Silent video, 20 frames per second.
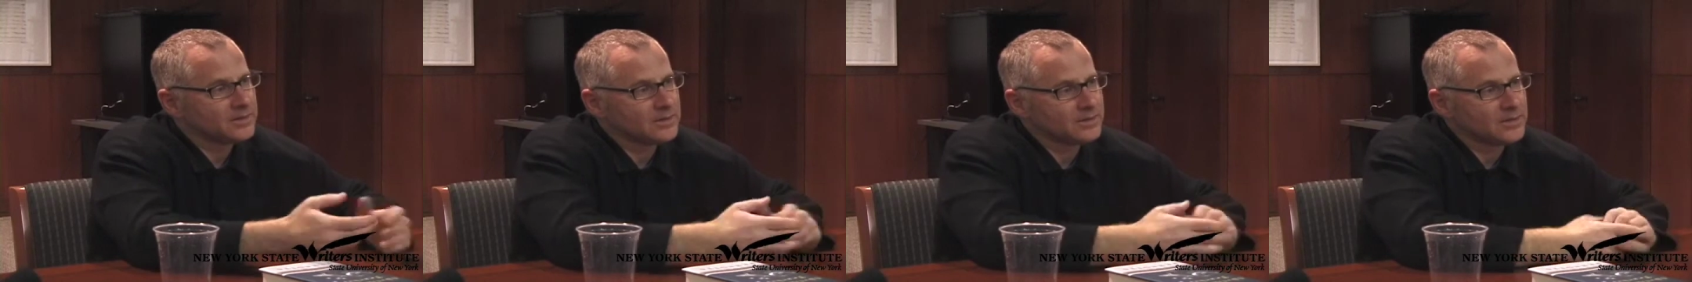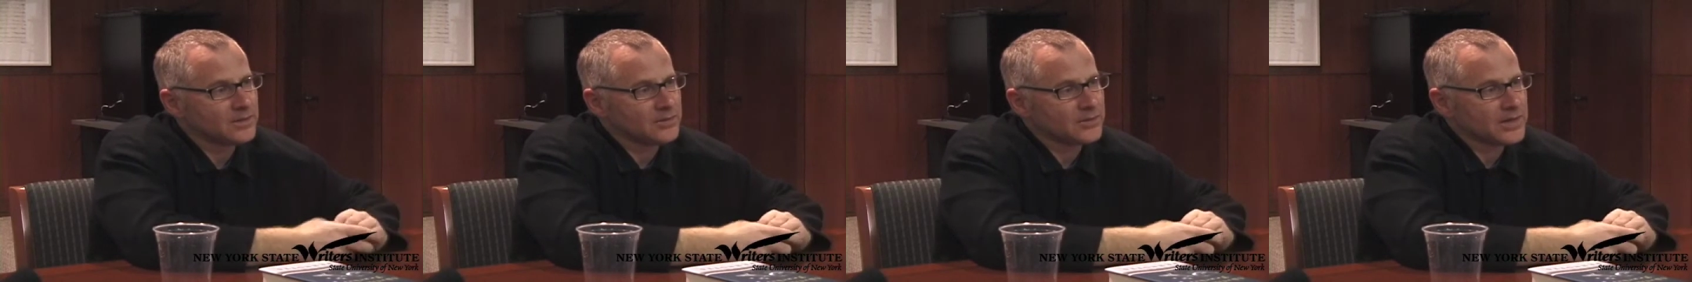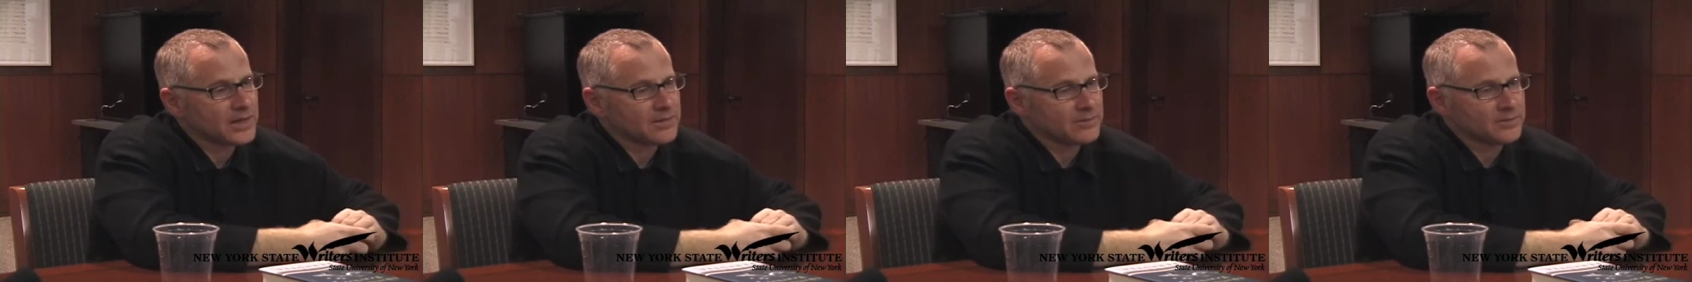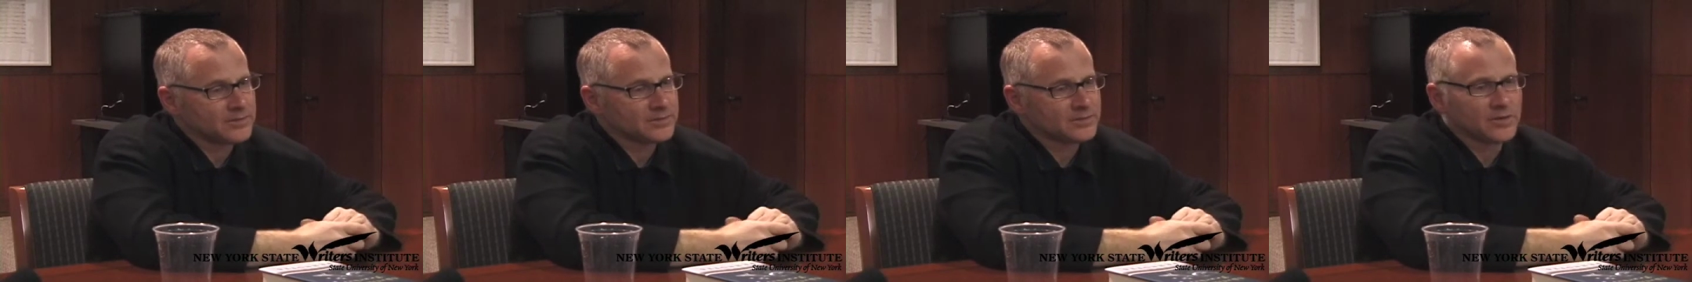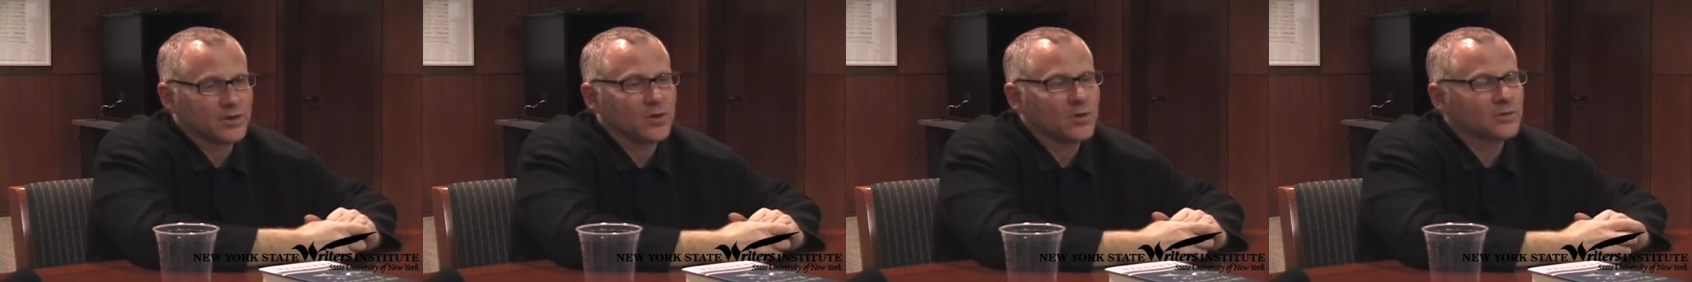you know, that
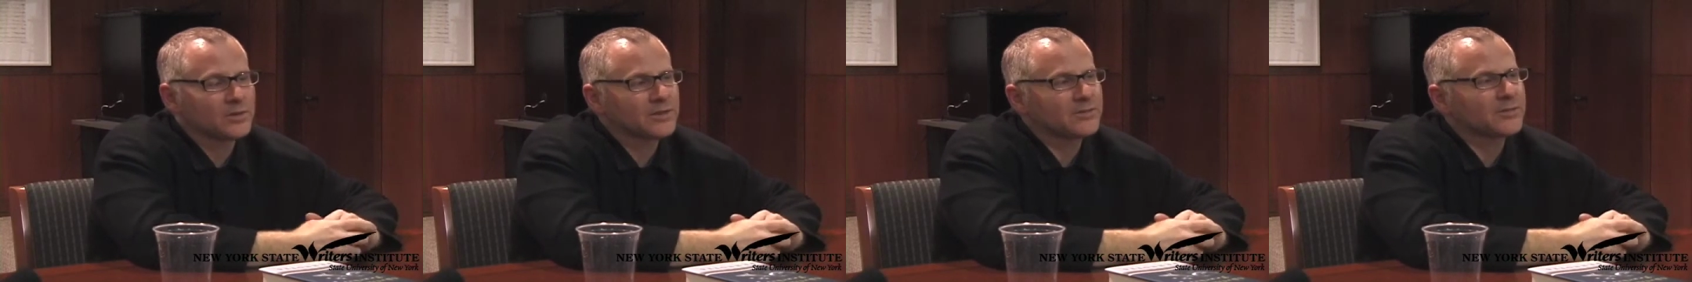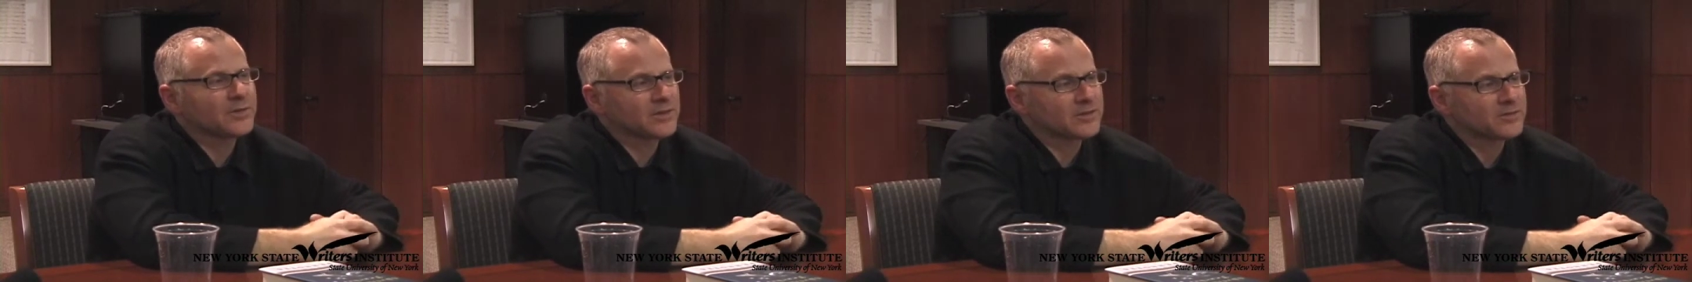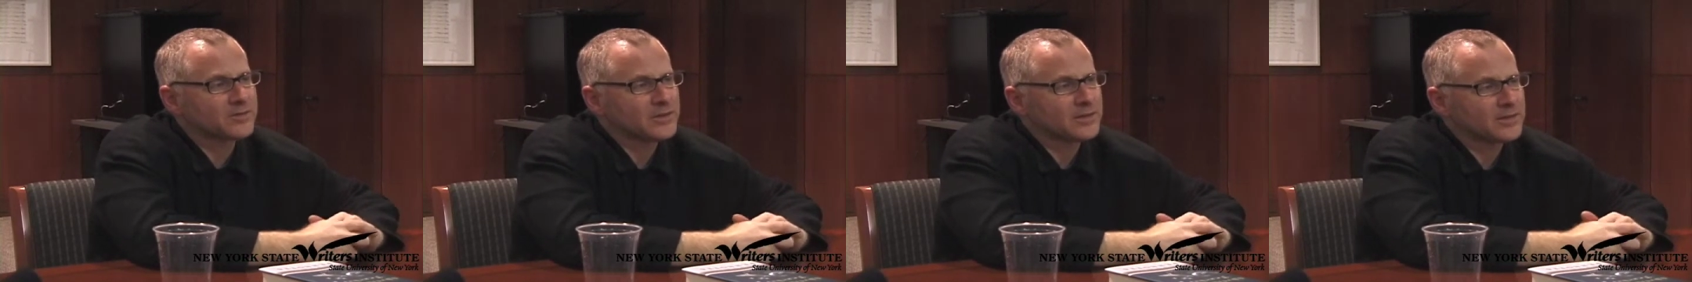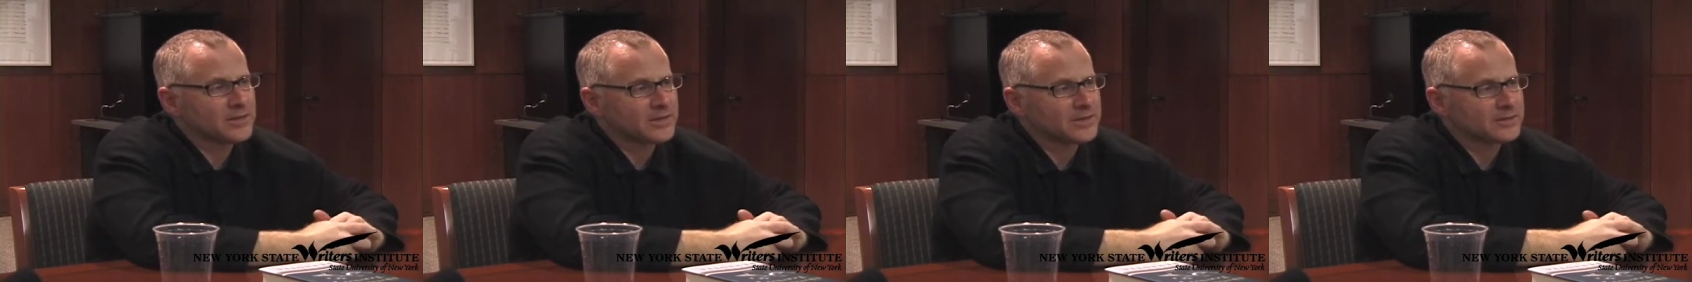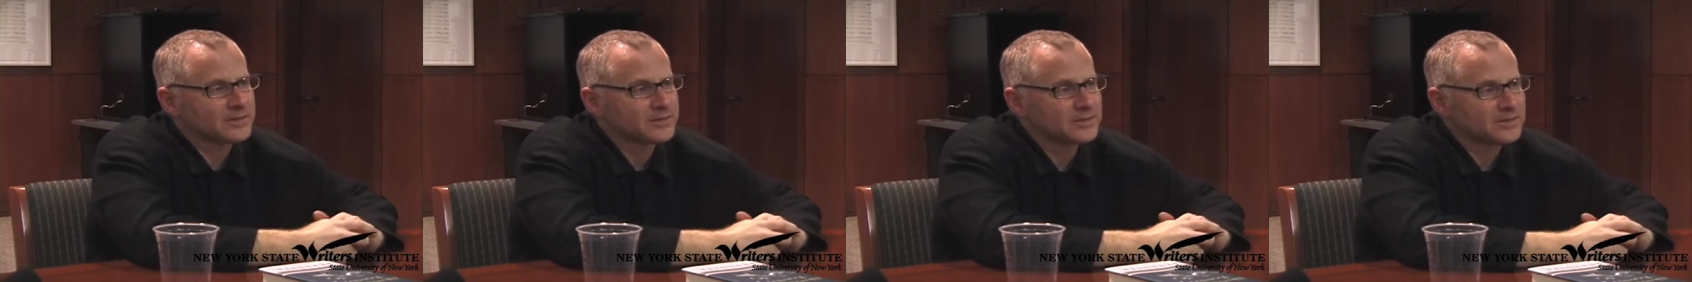was a whole different
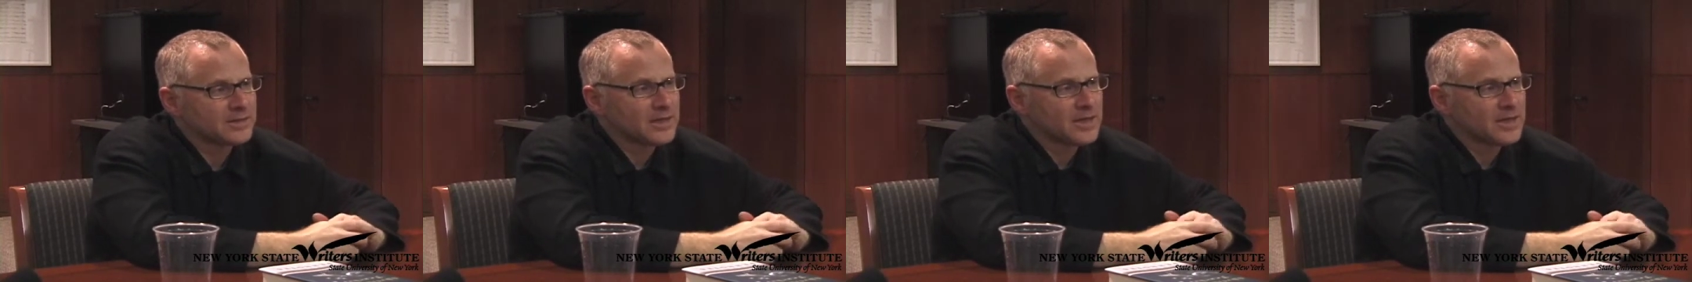experience.